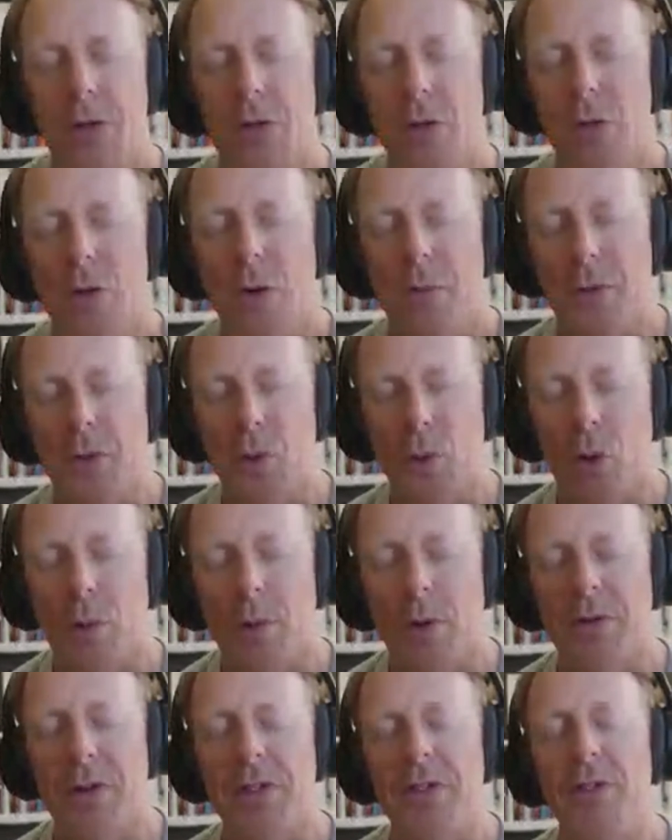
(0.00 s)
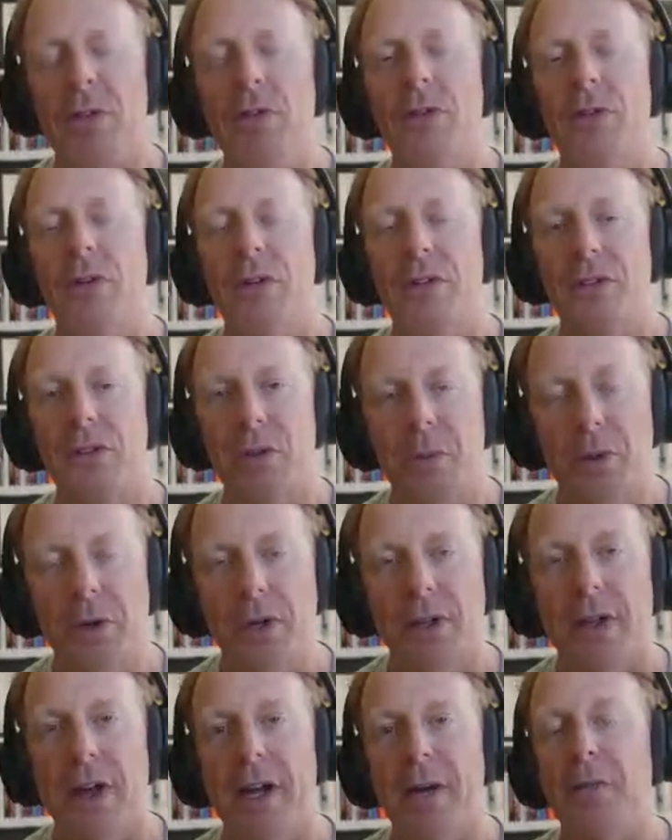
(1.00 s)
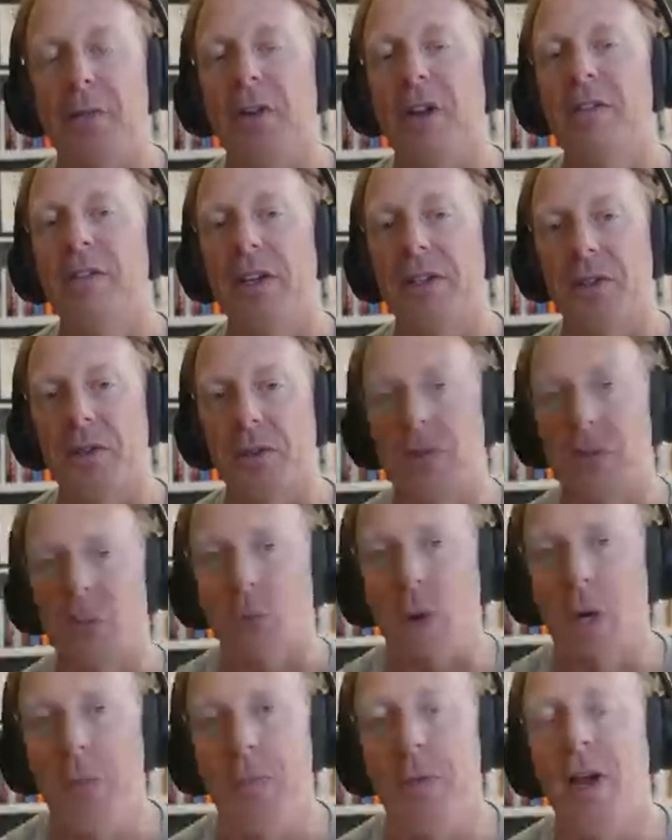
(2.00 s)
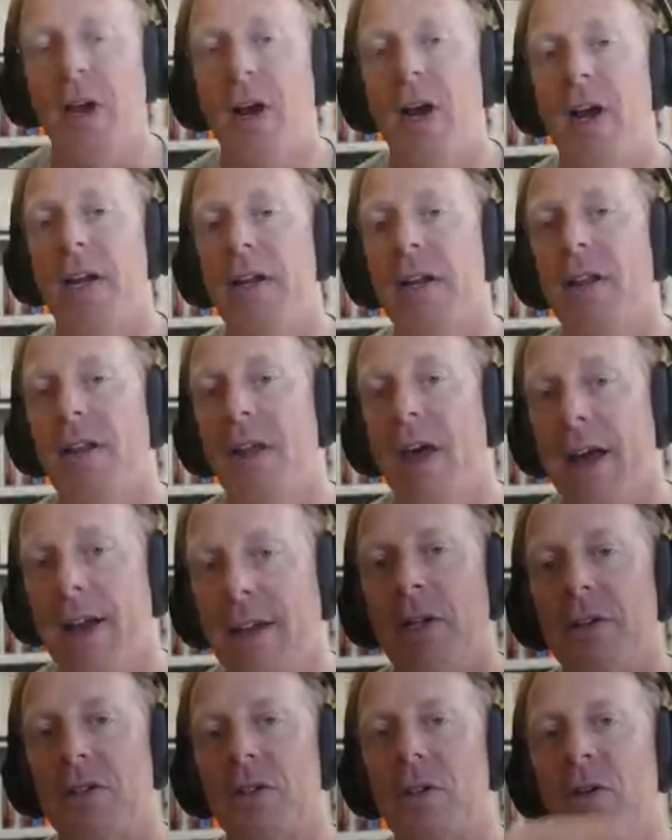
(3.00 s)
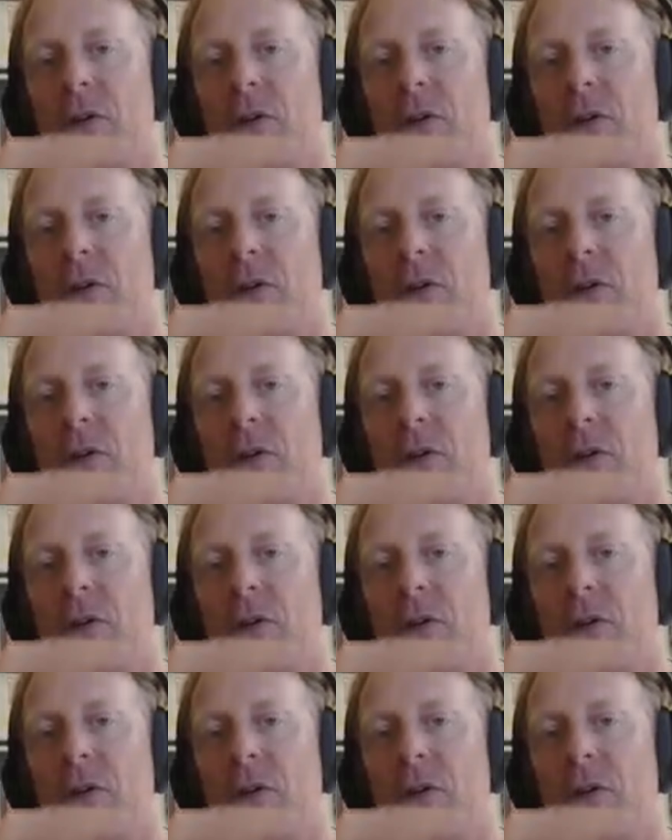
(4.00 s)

to absorb all these nutrients, you put a lot of blood vessels right behind that